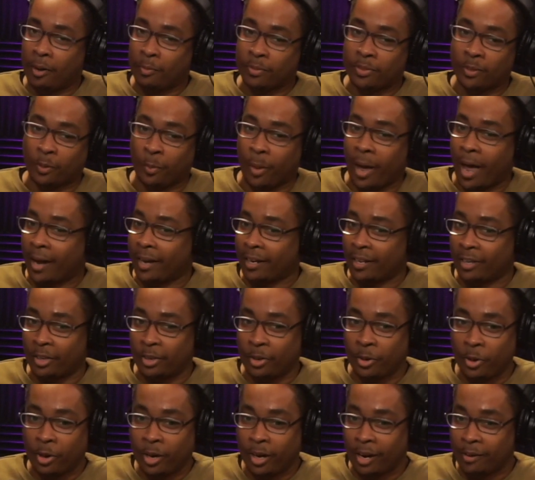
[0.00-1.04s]
So back in New
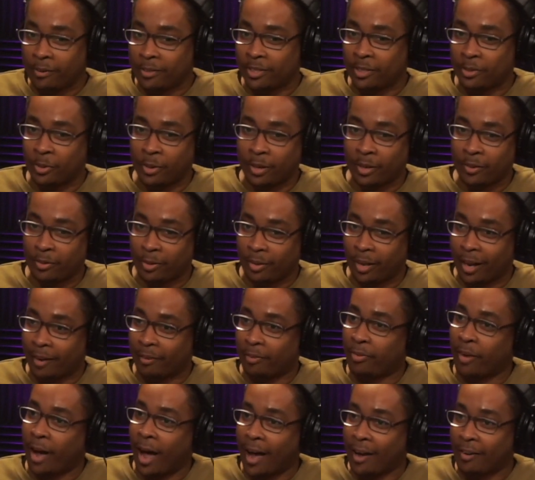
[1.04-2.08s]
York, I was doing it for
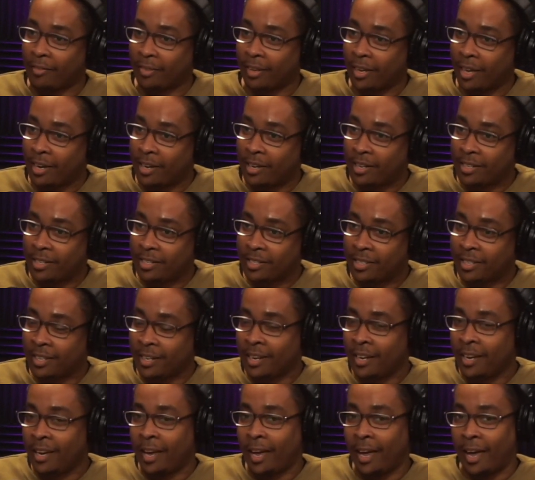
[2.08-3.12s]
5 years,
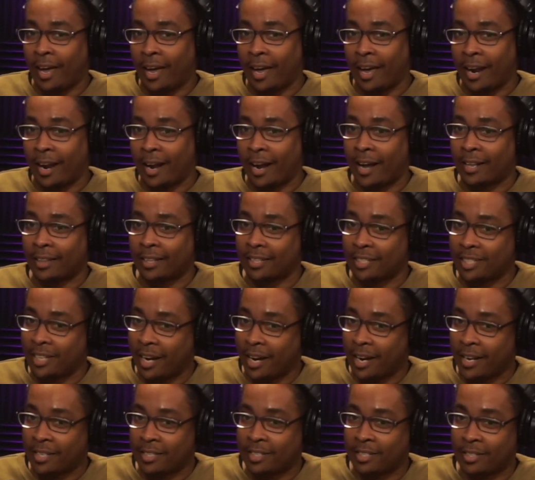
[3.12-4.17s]
and I got the
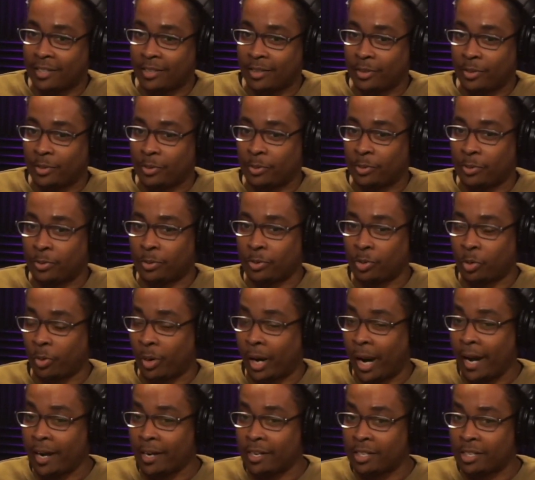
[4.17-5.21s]
chance to
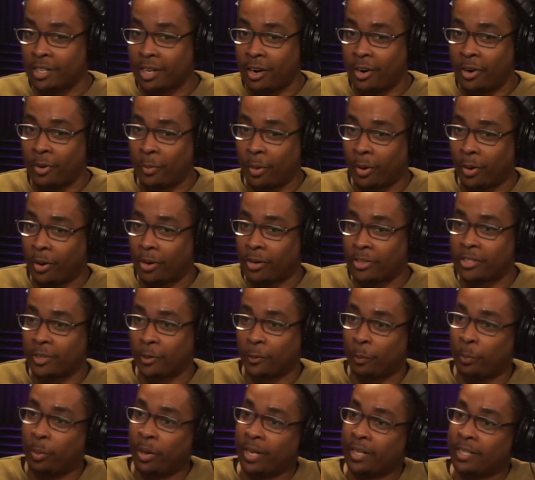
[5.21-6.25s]
create a show, but also
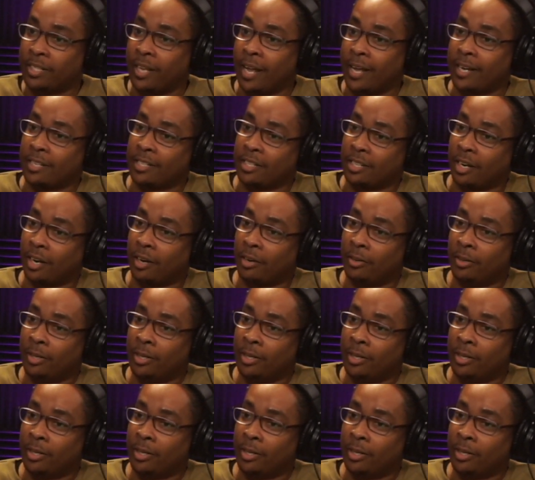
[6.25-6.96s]
pitch that show.